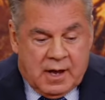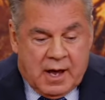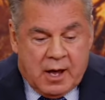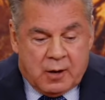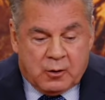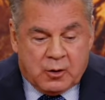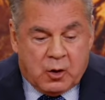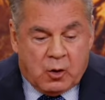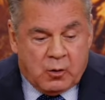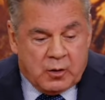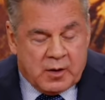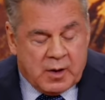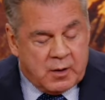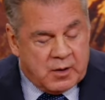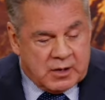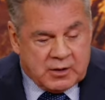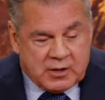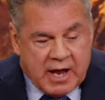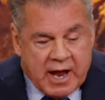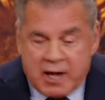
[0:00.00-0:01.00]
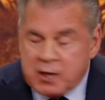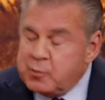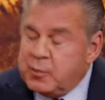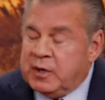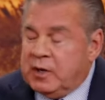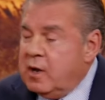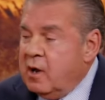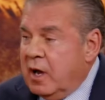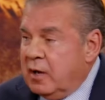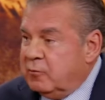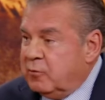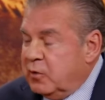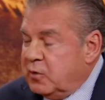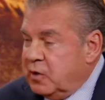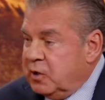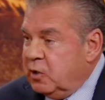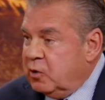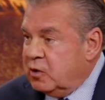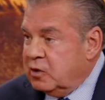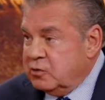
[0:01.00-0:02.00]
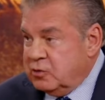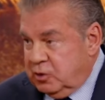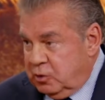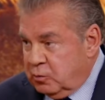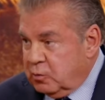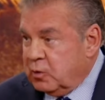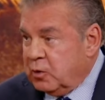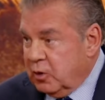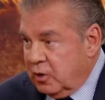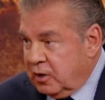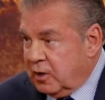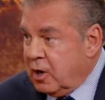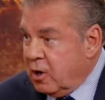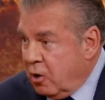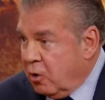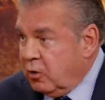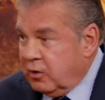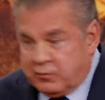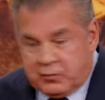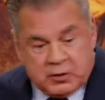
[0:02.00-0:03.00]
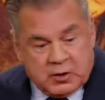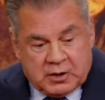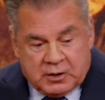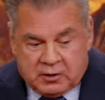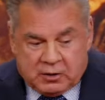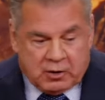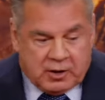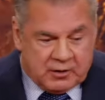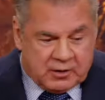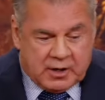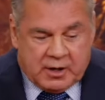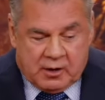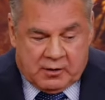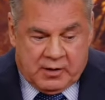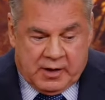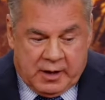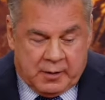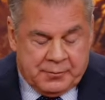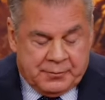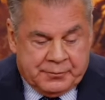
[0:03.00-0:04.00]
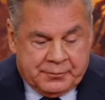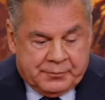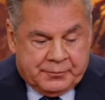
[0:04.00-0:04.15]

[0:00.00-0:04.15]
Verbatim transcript: I don't know, it had to be God with you because you were going to go if you didn't take care of that.